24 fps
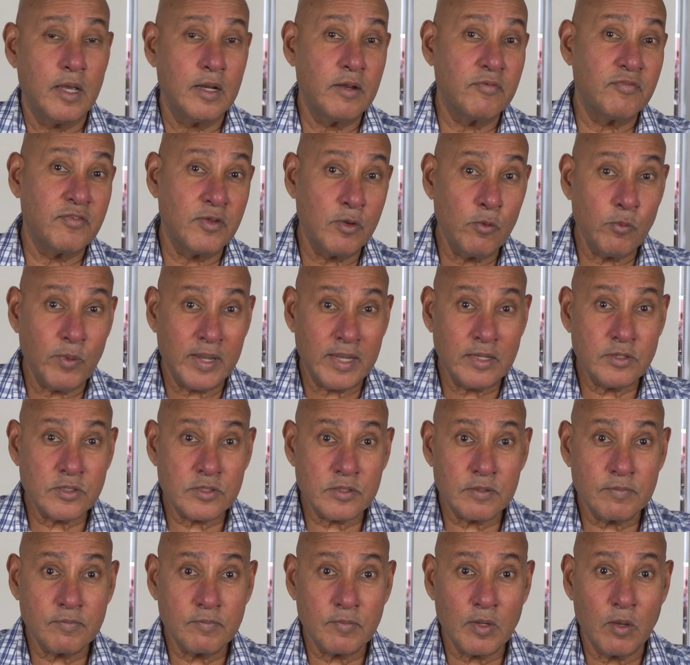In a few
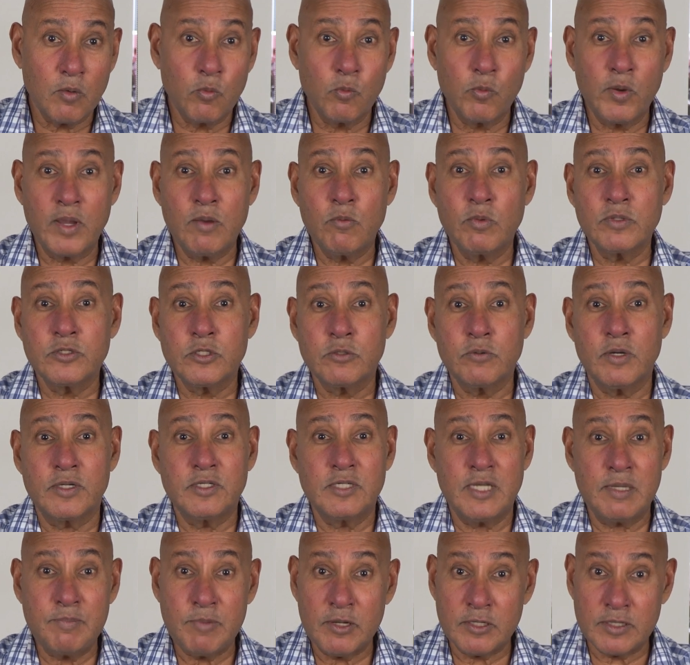weeks, we will do a
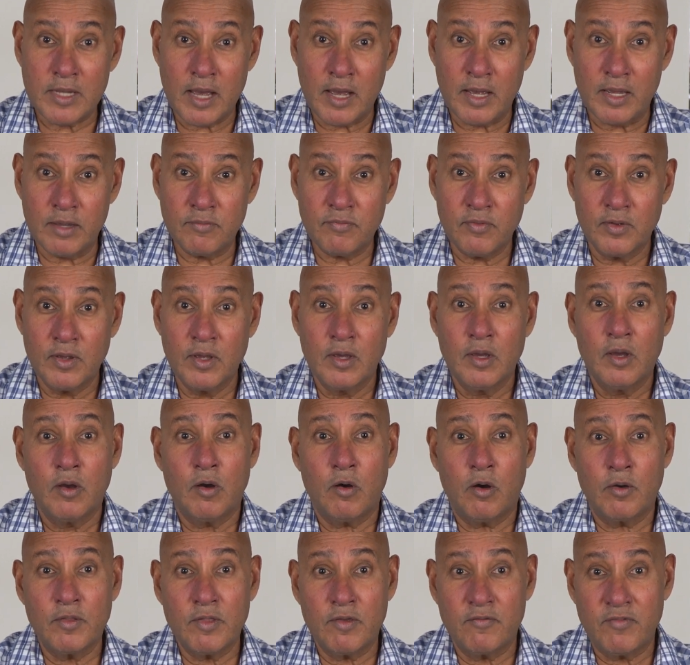deeper dive
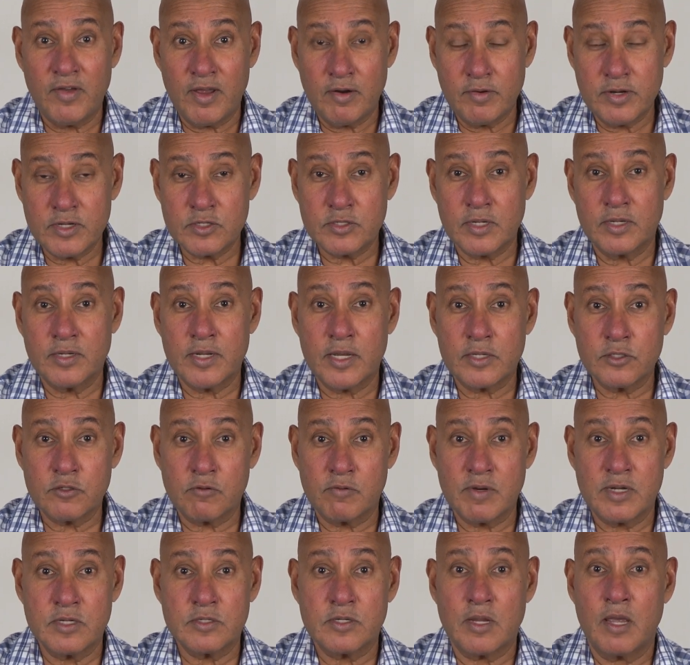on the various
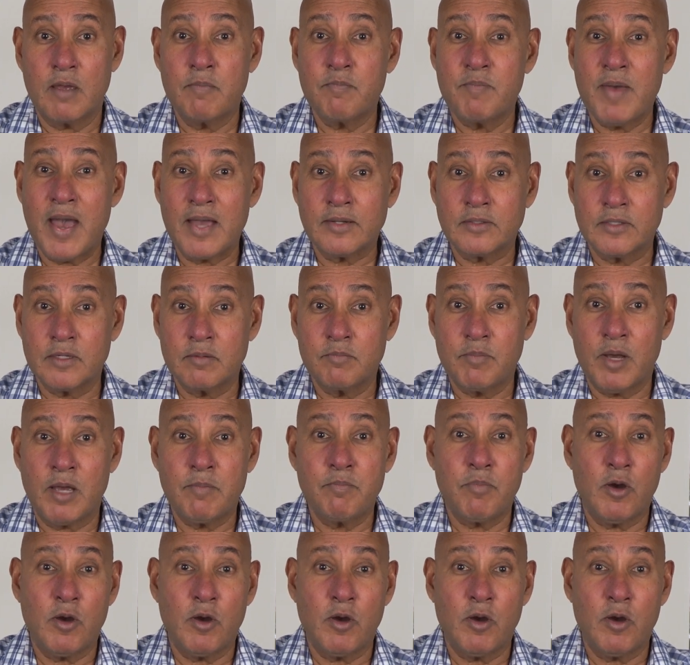industries impacted by